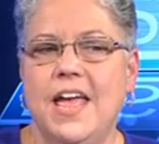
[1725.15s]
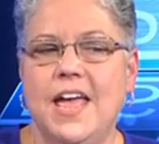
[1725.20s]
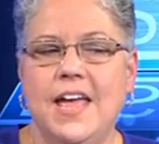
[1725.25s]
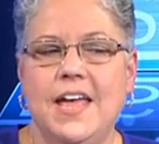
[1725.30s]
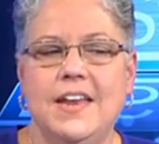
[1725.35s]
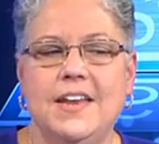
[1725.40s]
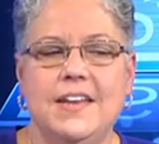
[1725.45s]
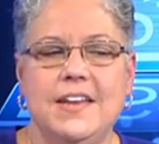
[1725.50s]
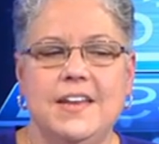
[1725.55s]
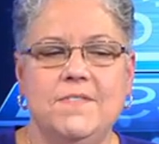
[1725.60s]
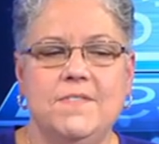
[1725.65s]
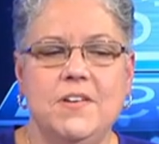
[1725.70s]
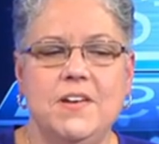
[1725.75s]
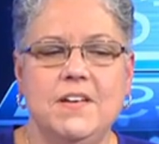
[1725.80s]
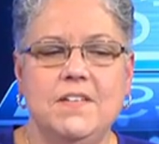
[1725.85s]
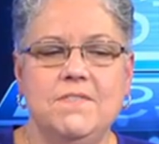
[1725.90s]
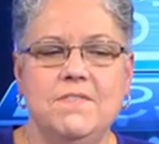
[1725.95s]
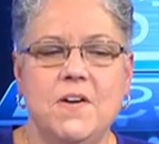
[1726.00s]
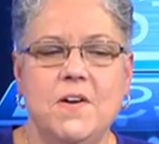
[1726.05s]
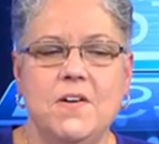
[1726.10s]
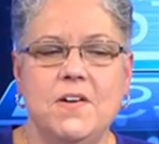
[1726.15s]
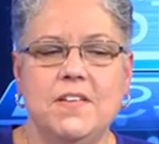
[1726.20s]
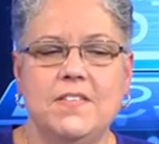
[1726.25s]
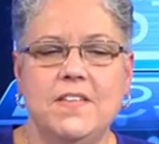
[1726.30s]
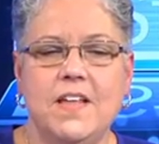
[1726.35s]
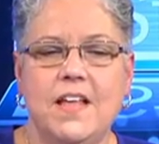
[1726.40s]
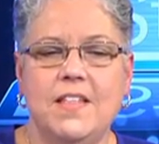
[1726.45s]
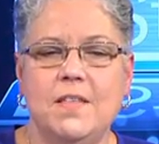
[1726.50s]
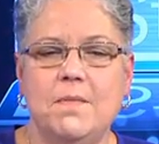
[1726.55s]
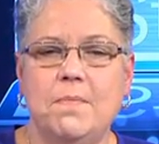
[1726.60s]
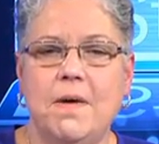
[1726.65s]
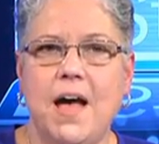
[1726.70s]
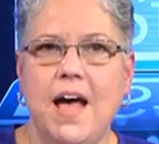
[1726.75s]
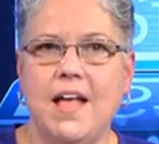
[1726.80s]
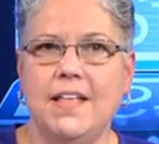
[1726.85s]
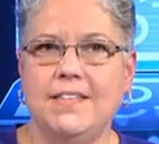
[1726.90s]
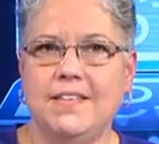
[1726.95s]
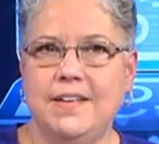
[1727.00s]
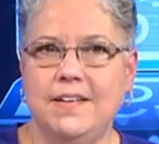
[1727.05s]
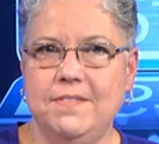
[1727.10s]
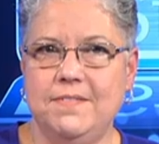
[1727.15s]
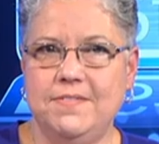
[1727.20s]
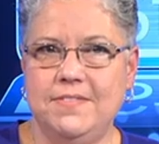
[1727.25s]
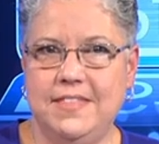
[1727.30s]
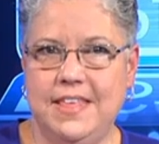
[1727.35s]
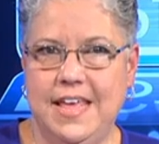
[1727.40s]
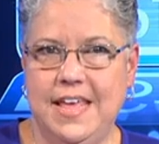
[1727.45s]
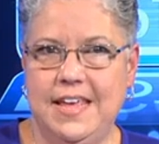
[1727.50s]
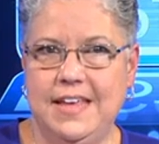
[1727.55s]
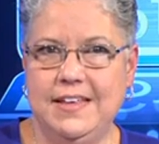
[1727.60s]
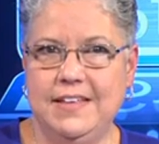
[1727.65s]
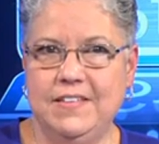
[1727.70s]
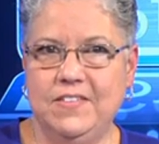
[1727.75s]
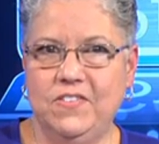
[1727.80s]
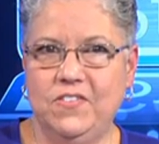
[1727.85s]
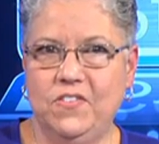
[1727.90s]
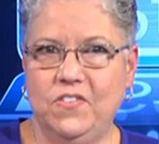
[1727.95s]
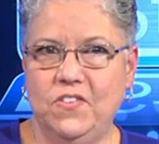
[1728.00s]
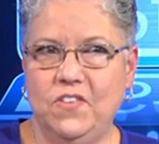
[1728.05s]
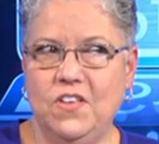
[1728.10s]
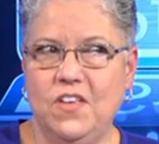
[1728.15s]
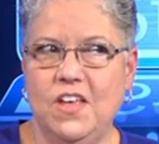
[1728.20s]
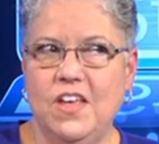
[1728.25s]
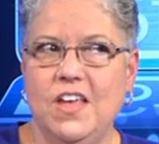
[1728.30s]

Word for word: And if you can focus on the positive things,